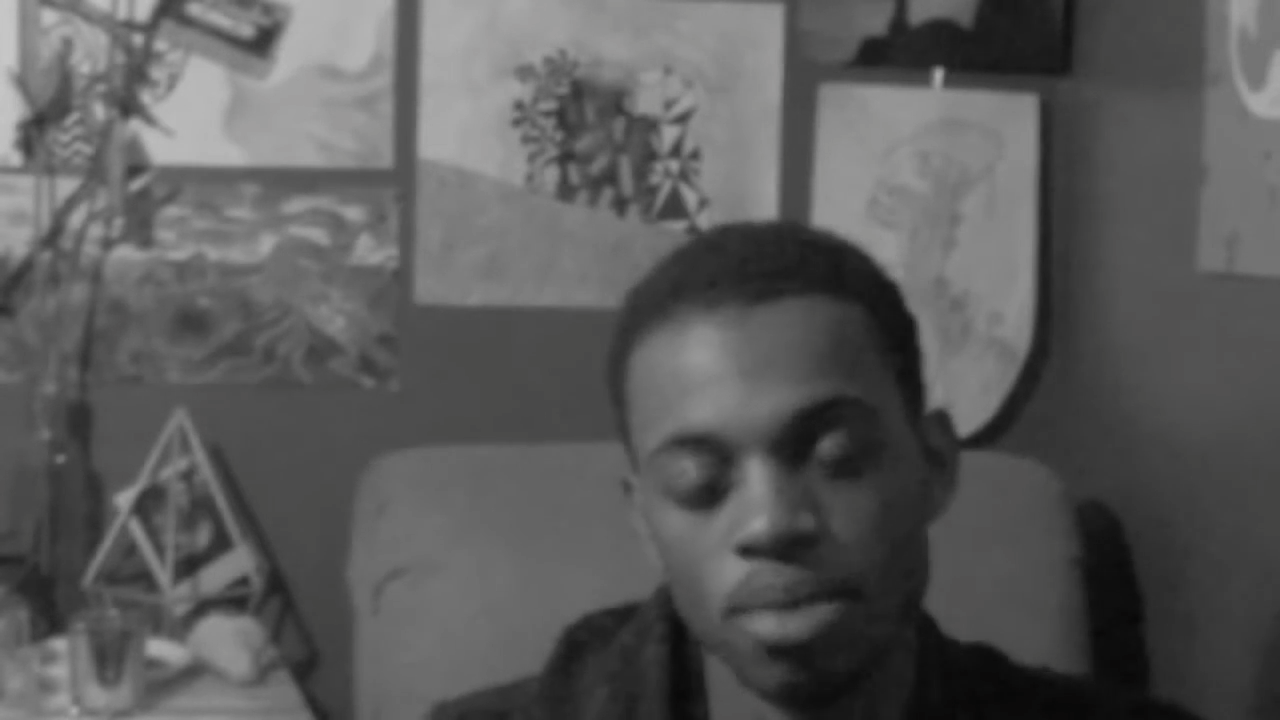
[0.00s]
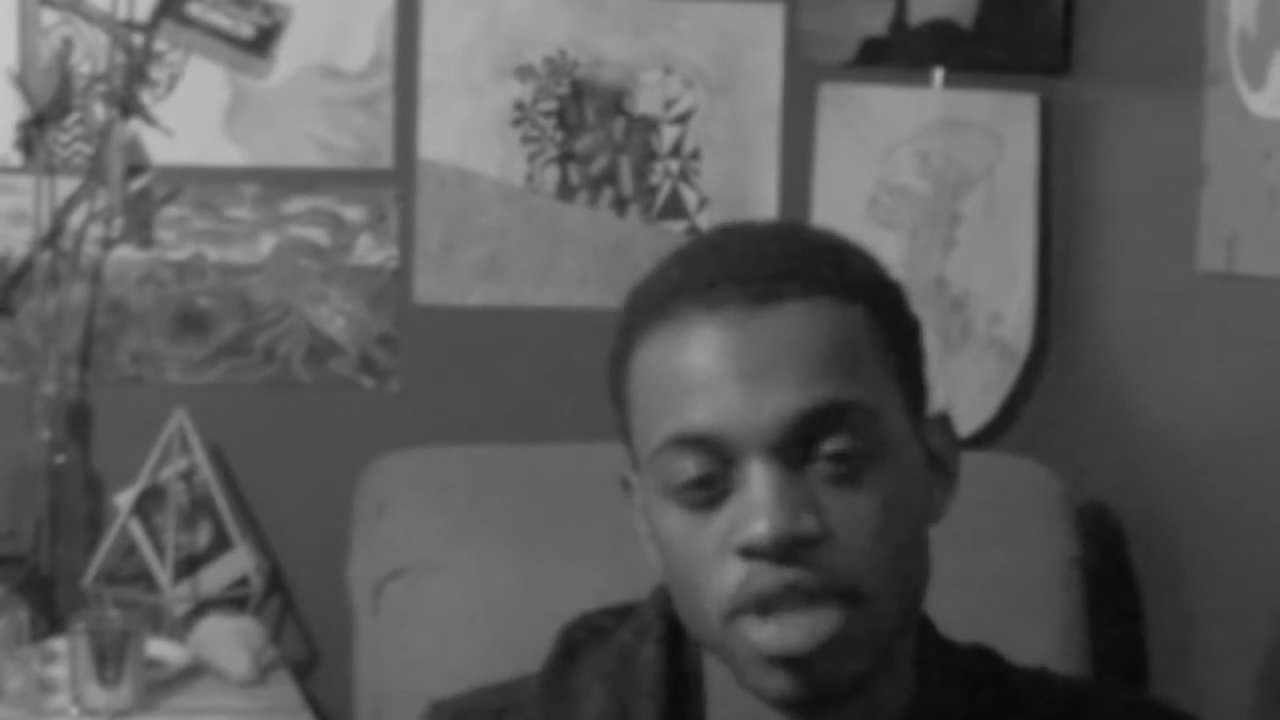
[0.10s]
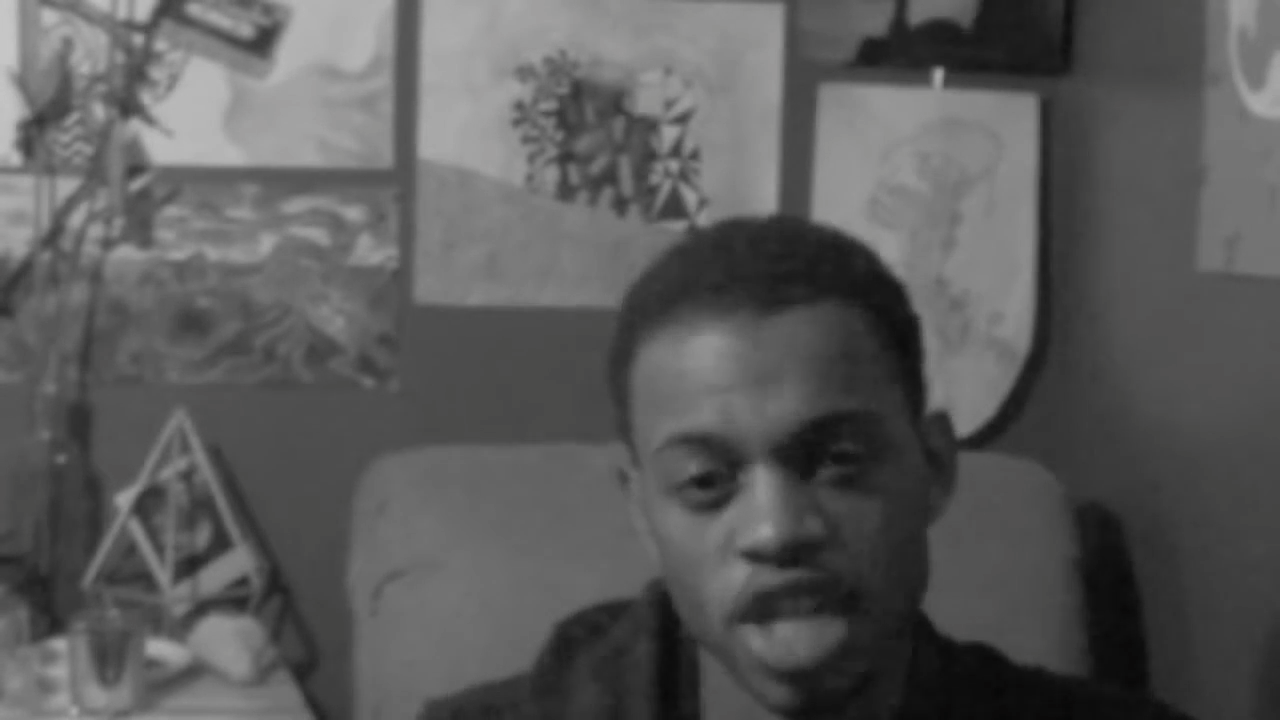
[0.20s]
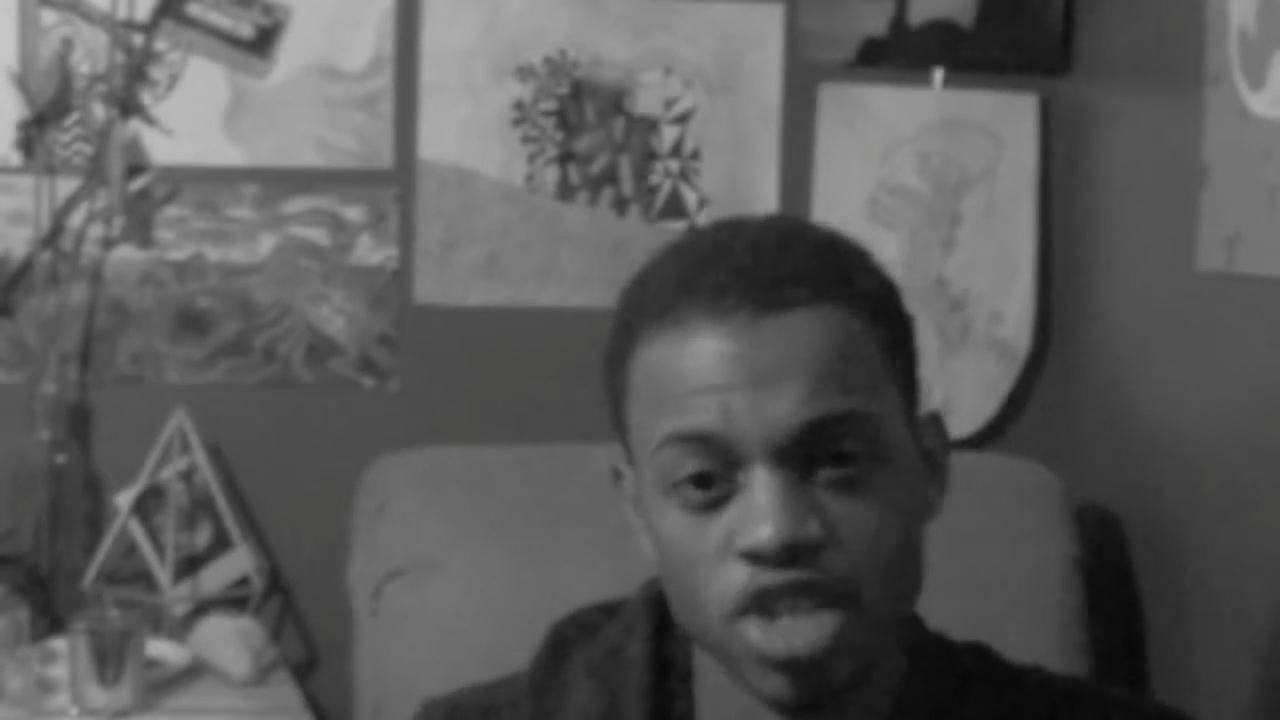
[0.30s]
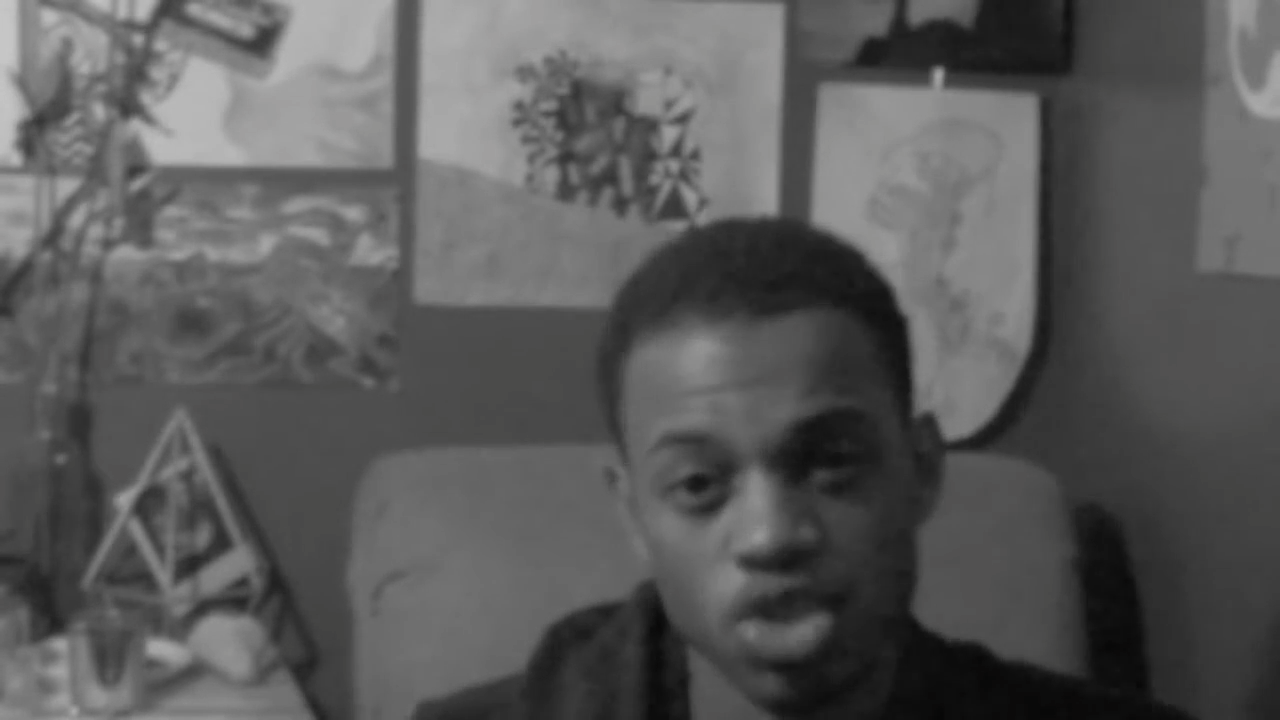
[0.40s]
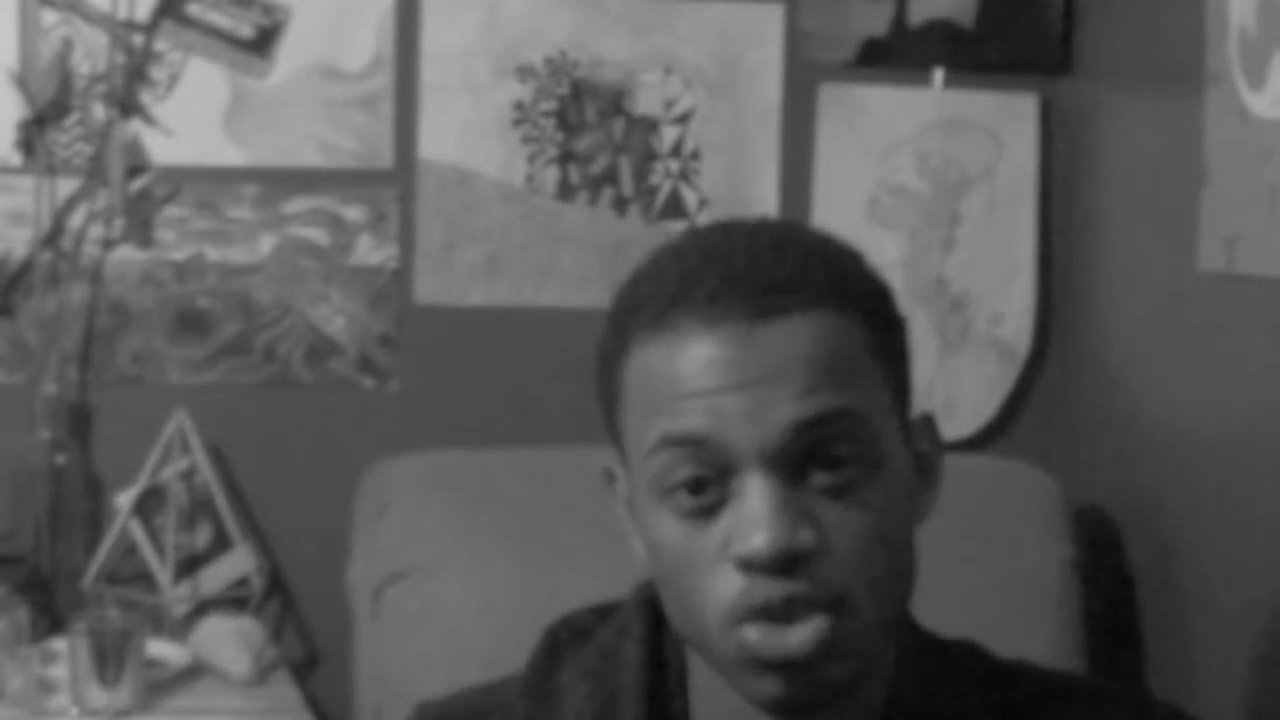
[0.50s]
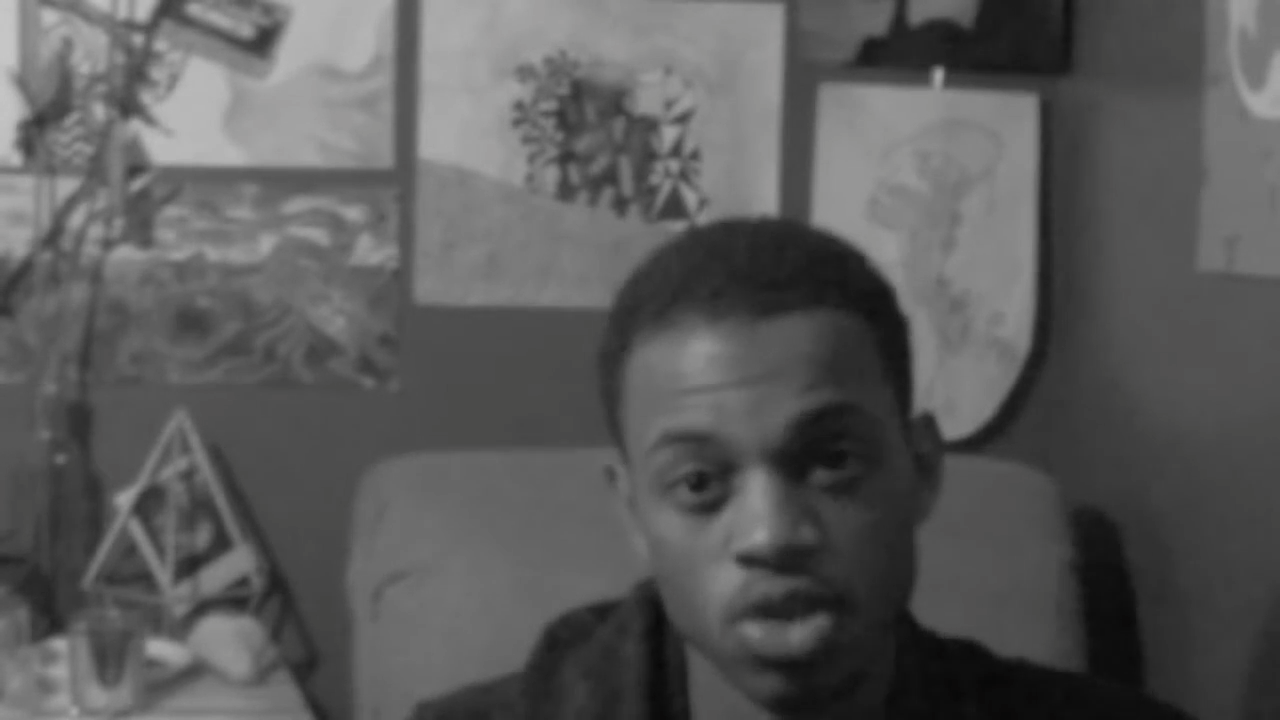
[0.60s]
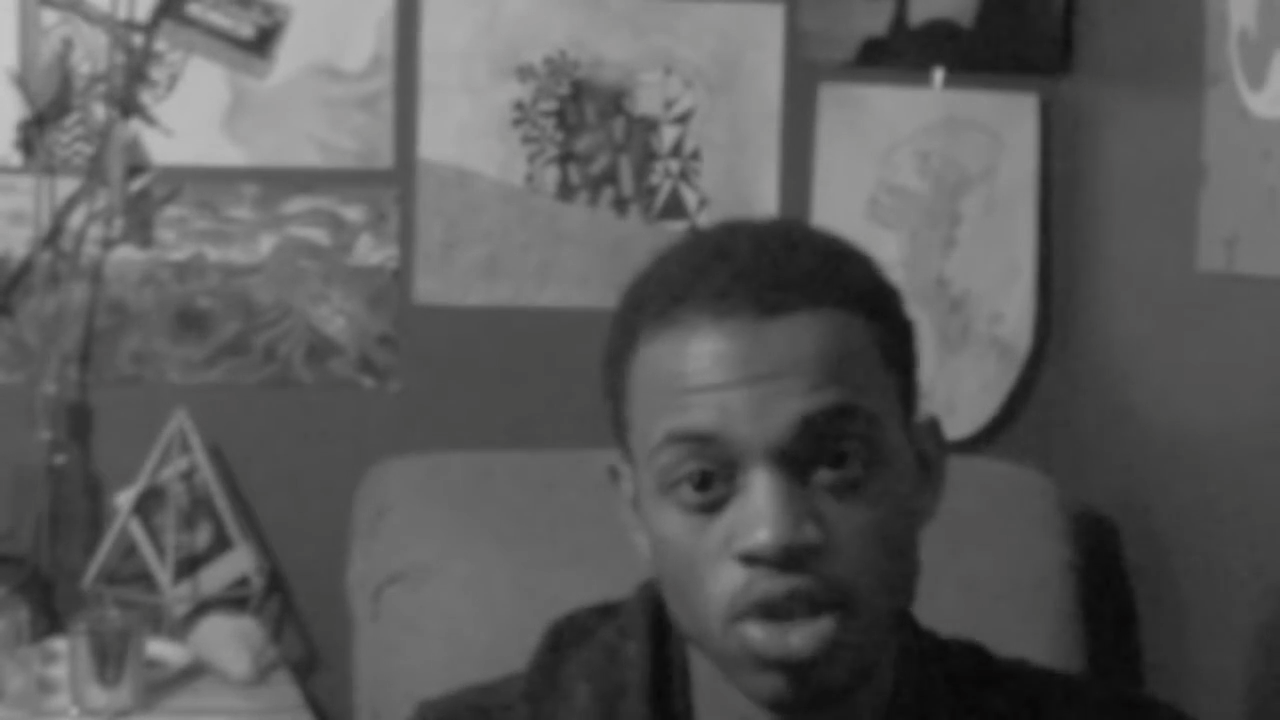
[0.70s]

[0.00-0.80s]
potential.